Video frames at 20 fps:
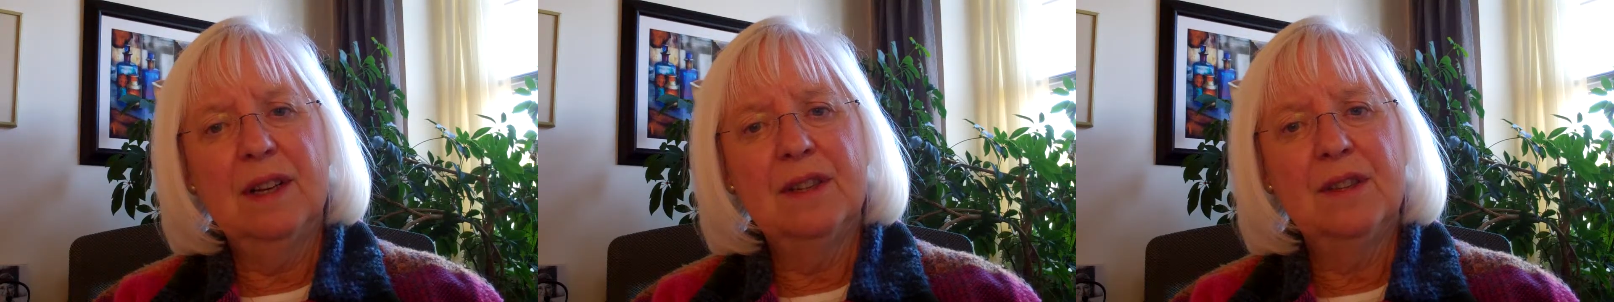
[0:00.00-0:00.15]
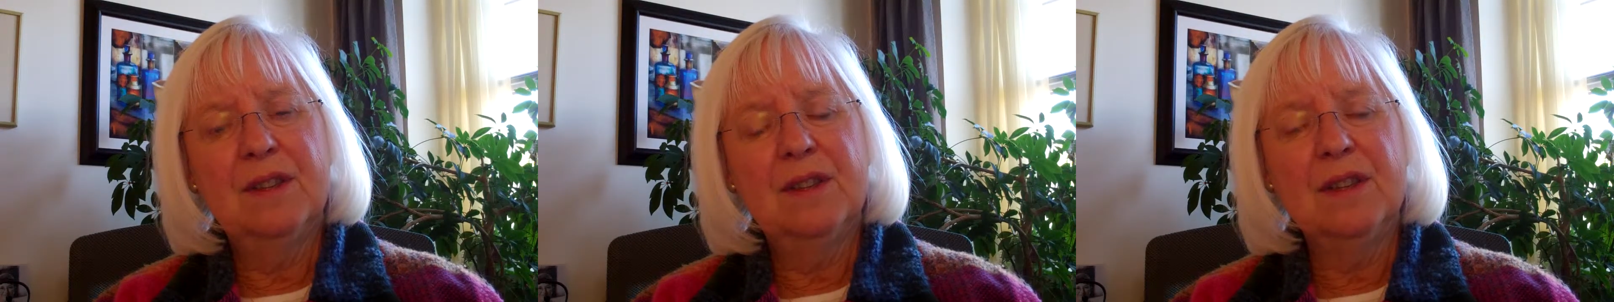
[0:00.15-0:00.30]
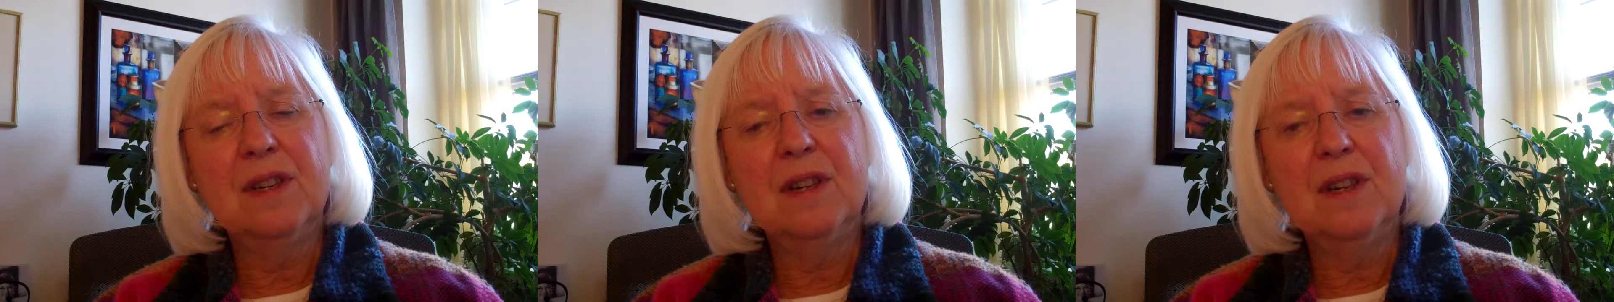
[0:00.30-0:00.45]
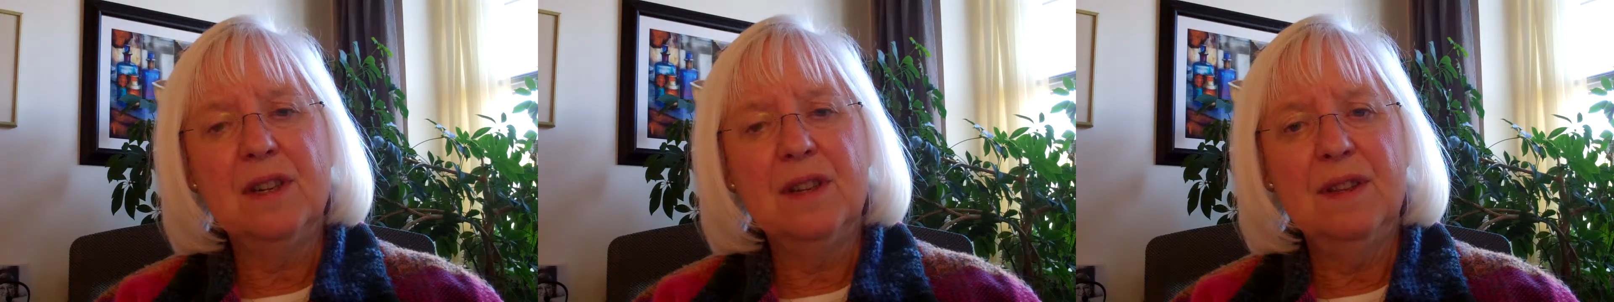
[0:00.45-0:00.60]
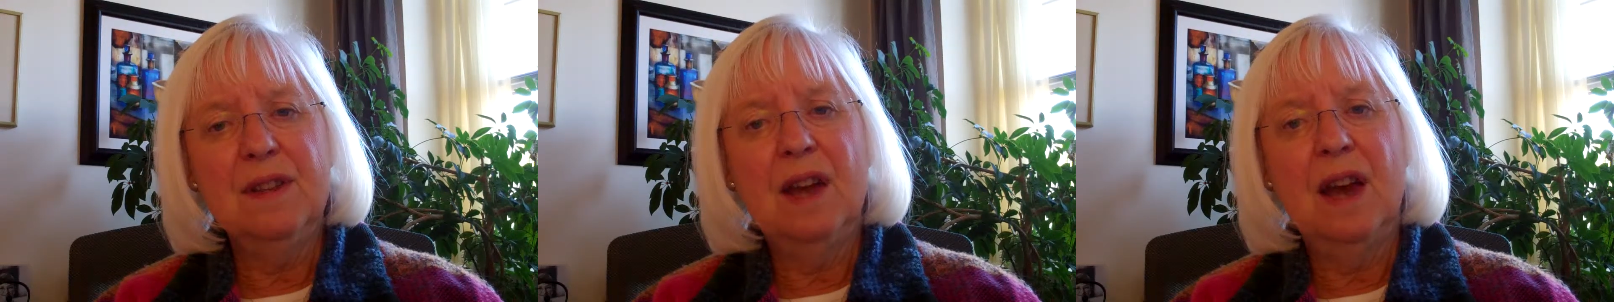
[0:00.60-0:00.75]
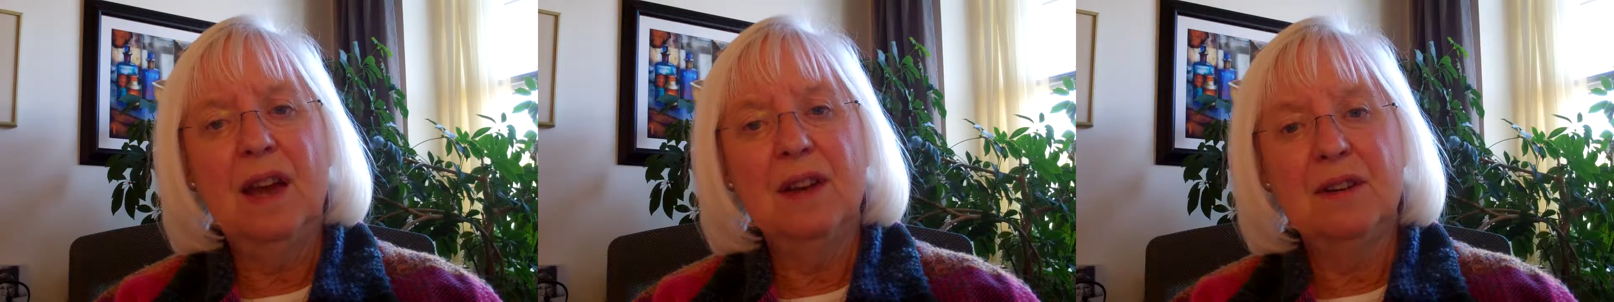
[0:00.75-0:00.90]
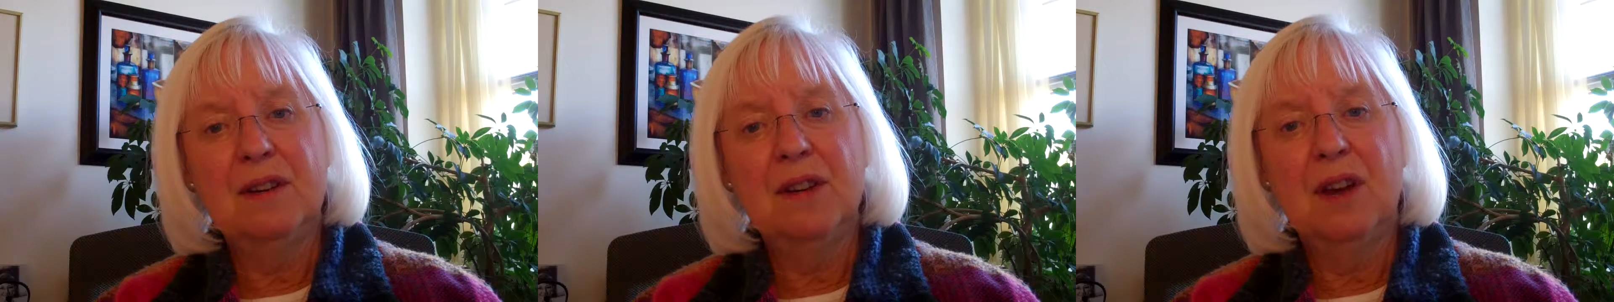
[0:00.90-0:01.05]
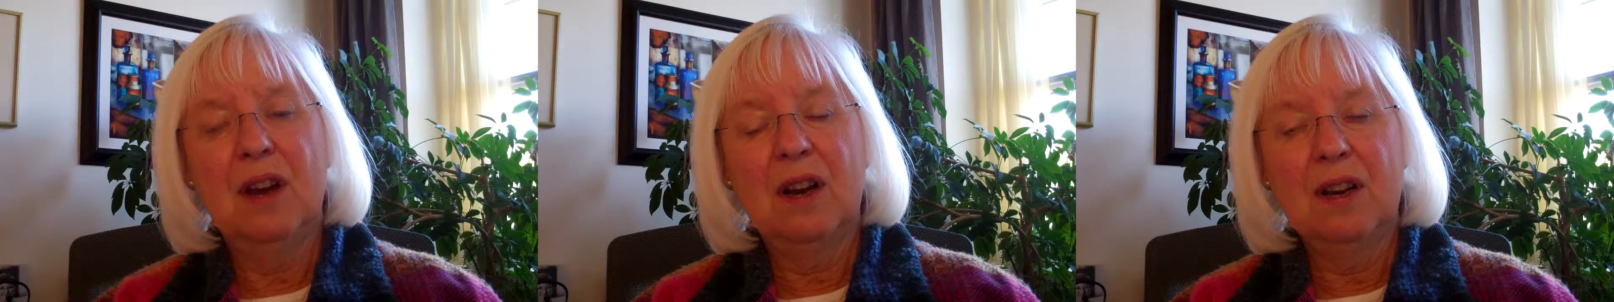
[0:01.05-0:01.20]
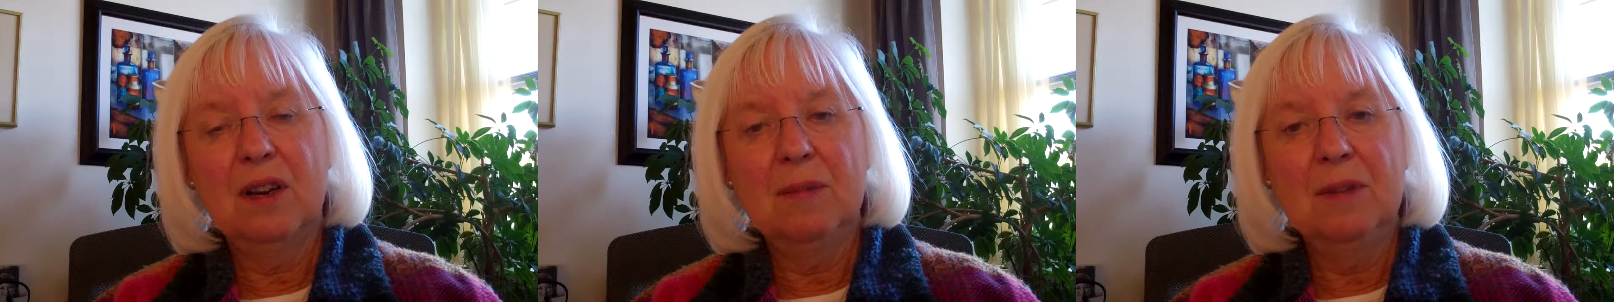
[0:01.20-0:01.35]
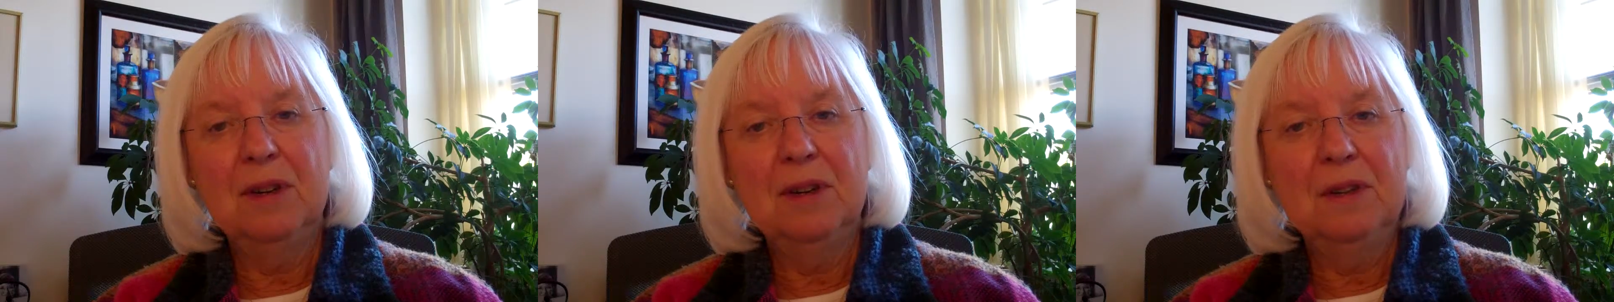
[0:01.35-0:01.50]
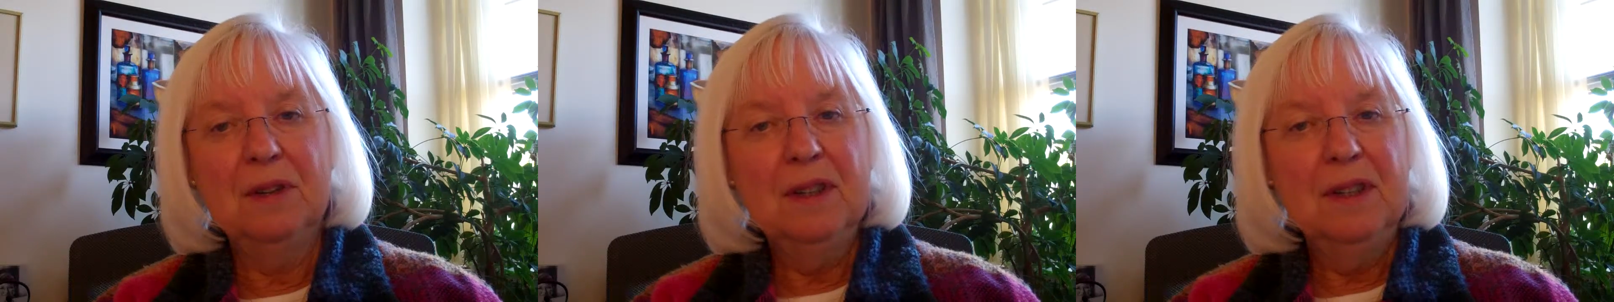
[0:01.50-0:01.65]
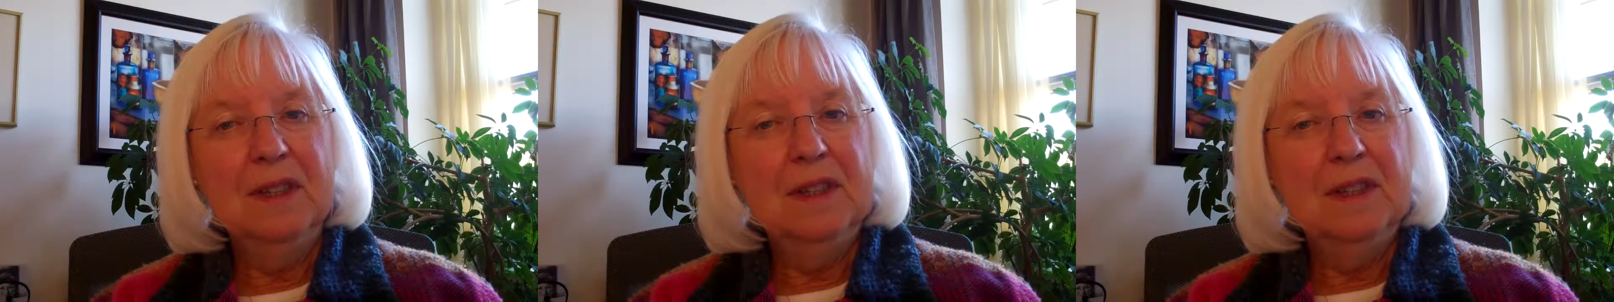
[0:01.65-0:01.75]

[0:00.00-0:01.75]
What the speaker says: see that document.